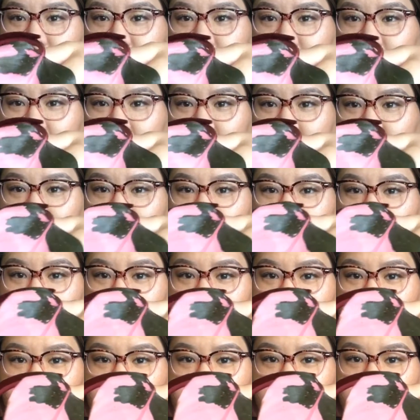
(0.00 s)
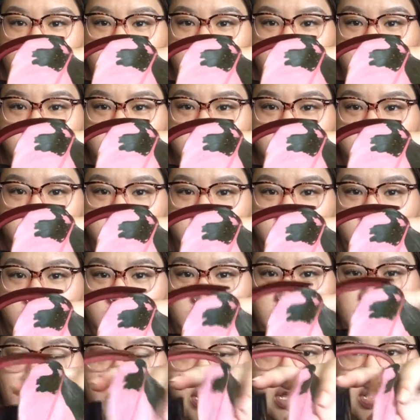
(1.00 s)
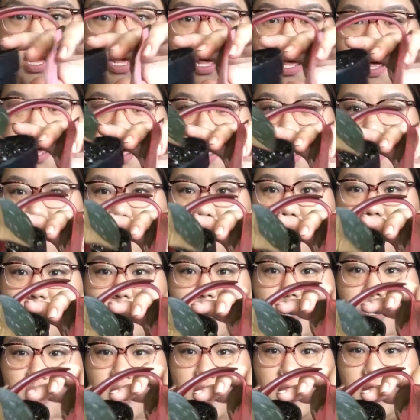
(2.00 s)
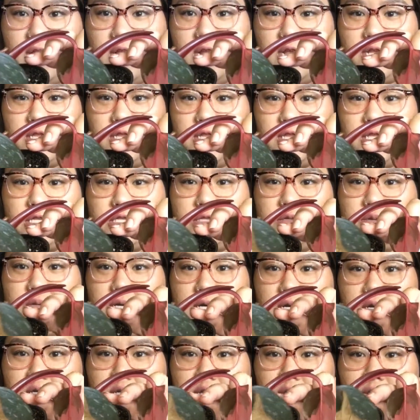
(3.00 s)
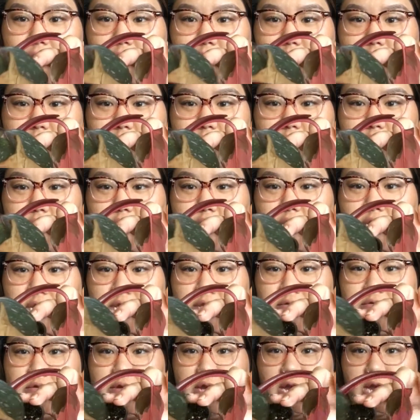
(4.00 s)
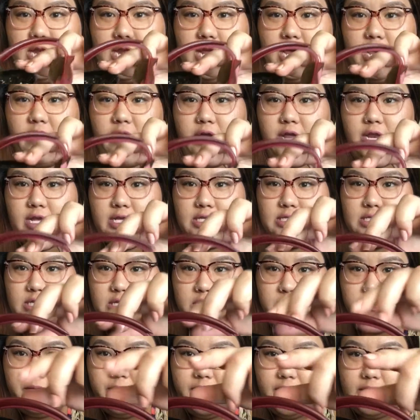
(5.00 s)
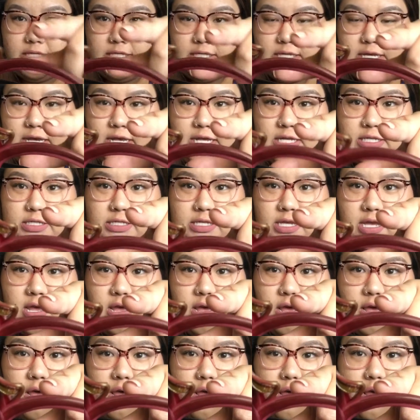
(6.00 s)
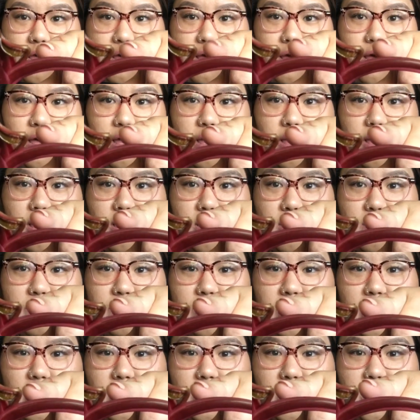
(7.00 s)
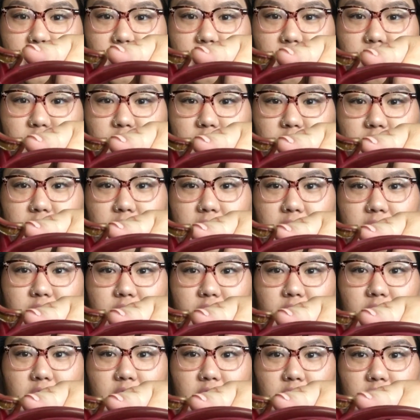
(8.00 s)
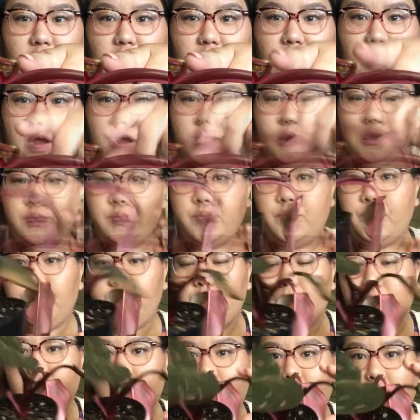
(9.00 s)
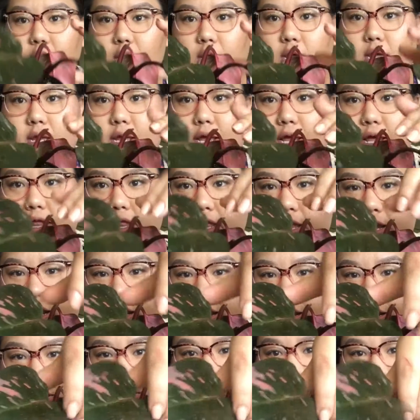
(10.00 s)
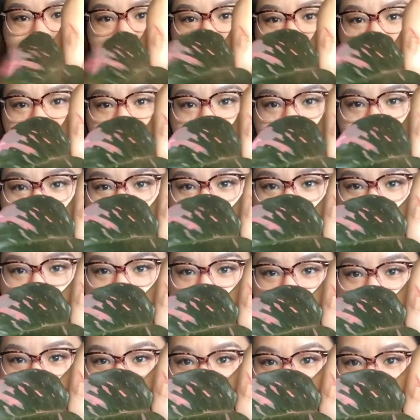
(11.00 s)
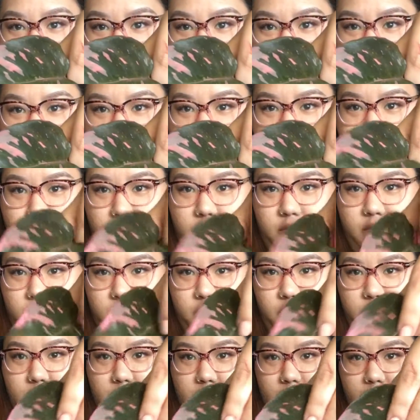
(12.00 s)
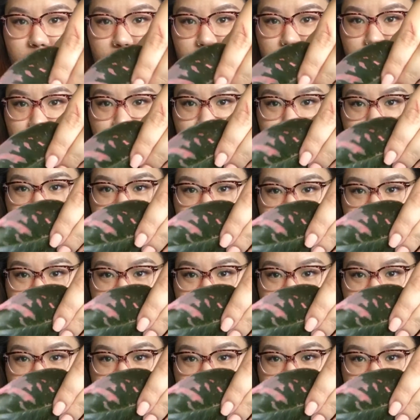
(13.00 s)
pink leaf. And then this one only has 3 leaves right now. It is in the process of getting a new leaf here. And then here's the other leaf with the pink